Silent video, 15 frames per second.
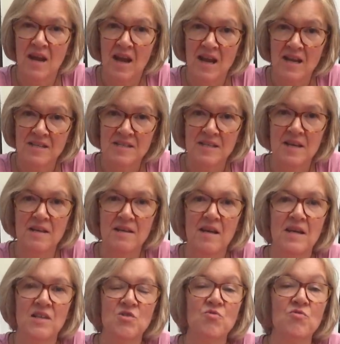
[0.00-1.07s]
As Anne
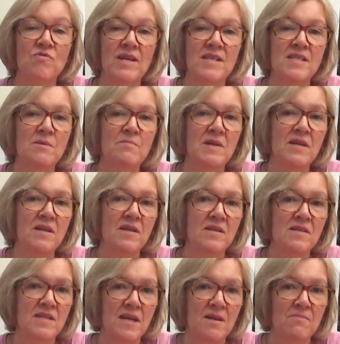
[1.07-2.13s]
had already been
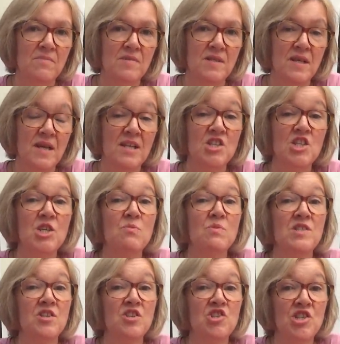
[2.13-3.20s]
condemned, and she
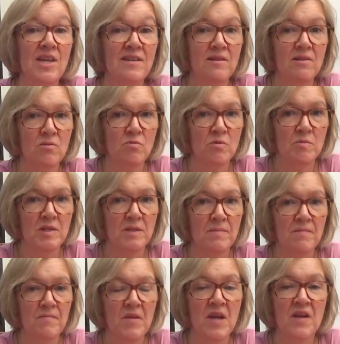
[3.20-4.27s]
was a gentlewoman,
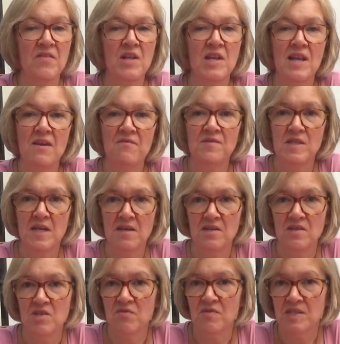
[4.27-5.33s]
the
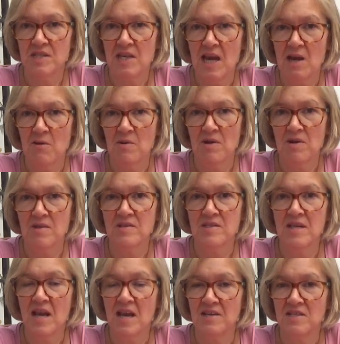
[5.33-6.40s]
Lieutenant of the Tower,
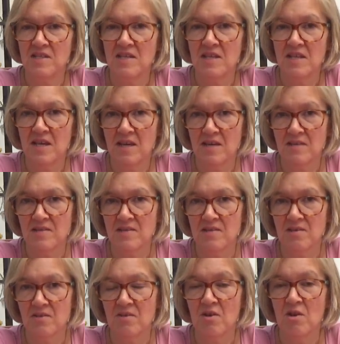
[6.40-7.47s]
Sir Anthony
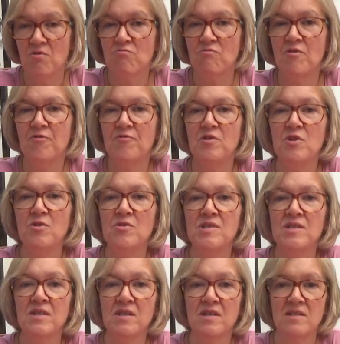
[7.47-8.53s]
Kingston,
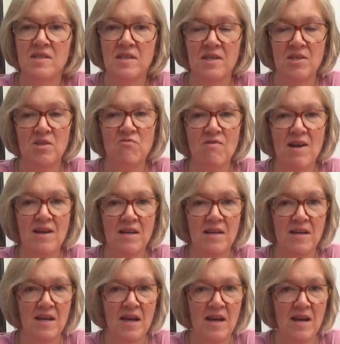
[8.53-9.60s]
refused to continue
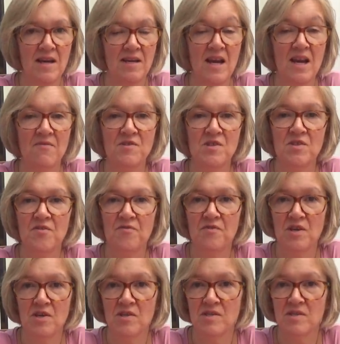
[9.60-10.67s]
racking Anne after the
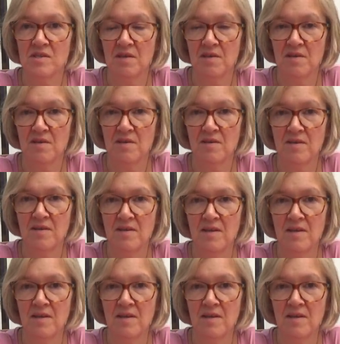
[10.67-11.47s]
first turn.